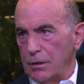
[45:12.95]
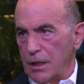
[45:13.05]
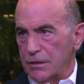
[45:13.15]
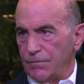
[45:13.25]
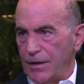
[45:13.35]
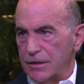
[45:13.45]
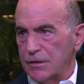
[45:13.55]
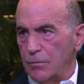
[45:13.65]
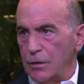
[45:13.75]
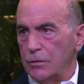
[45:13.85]
He has to find
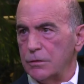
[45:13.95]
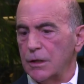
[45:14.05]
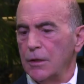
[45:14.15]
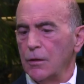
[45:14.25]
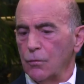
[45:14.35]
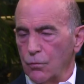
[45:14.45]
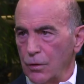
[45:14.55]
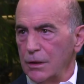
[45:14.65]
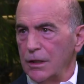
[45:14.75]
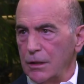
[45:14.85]
someone who's
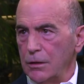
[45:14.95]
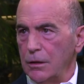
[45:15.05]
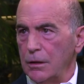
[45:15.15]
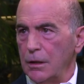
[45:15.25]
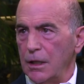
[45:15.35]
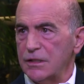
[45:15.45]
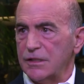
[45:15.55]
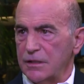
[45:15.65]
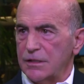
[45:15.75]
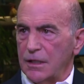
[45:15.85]
really good, a
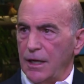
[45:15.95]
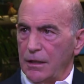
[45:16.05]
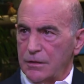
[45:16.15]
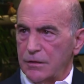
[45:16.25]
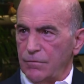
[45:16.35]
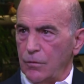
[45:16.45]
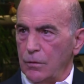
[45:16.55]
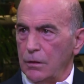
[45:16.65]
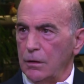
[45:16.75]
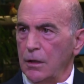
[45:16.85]
Sig Segalas, if you
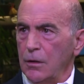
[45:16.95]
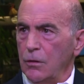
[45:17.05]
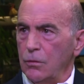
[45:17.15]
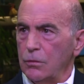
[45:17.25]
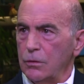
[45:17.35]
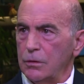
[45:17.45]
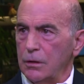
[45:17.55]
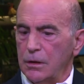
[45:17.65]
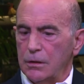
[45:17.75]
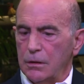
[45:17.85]
will, who,
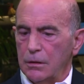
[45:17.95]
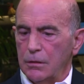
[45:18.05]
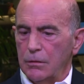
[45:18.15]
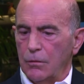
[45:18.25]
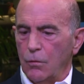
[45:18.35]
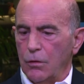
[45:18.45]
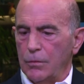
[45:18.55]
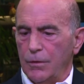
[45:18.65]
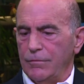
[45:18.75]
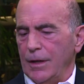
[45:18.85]
uh, uh,
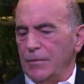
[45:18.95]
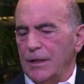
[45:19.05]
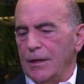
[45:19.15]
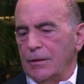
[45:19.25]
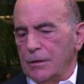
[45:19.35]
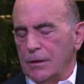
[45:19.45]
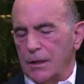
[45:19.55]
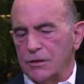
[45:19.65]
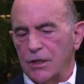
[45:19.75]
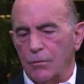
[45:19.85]
Warren Buffett, I mean, you can't
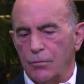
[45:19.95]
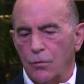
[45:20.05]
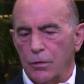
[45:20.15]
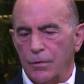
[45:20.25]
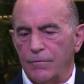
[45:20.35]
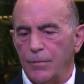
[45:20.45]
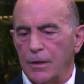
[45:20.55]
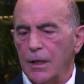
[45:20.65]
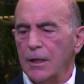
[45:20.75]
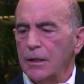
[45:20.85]
get a job with Warren Buffett,
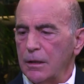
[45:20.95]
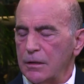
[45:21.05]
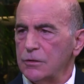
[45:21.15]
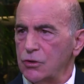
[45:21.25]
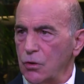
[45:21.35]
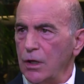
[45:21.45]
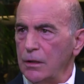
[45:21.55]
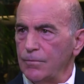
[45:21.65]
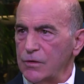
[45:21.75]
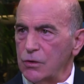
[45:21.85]
but uh,
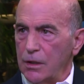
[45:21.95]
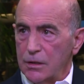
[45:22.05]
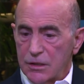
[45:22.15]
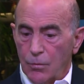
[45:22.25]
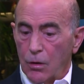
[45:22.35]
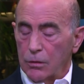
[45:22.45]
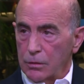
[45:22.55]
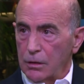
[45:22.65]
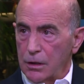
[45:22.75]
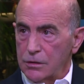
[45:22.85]
join, join a
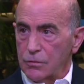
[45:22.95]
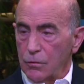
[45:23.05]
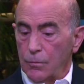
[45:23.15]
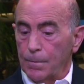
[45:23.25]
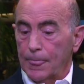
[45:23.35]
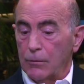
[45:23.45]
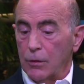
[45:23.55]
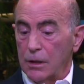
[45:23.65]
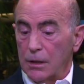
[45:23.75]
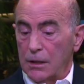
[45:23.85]
smaller, large group
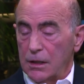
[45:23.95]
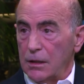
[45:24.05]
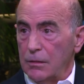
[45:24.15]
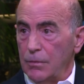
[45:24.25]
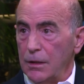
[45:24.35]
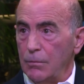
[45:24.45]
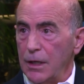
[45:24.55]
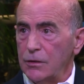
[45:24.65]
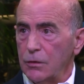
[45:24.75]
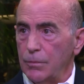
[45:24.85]
where you, he can be
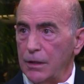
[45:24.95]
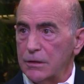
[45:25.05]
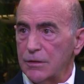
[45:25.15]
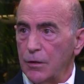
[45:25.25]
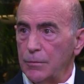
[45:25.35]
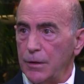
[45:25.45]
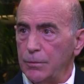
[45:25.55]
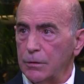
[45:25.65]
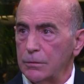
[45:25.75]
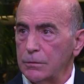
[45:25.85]
mentored by smart people.